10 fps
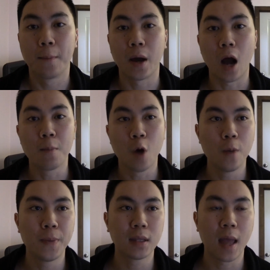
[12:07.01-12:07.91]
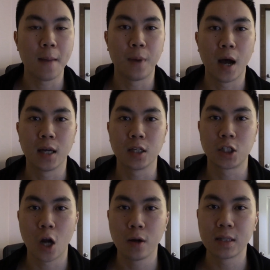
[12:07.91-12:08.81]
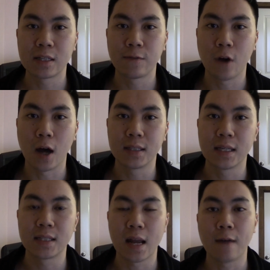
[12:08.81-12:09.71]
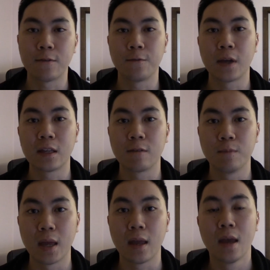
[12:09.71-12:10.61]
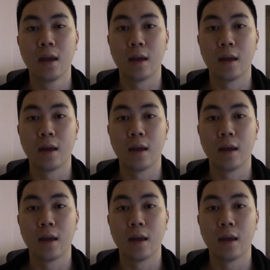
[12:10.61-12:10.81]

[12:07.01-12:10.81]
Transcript: But I'm hoping that by sharing the different ideas that have affected me,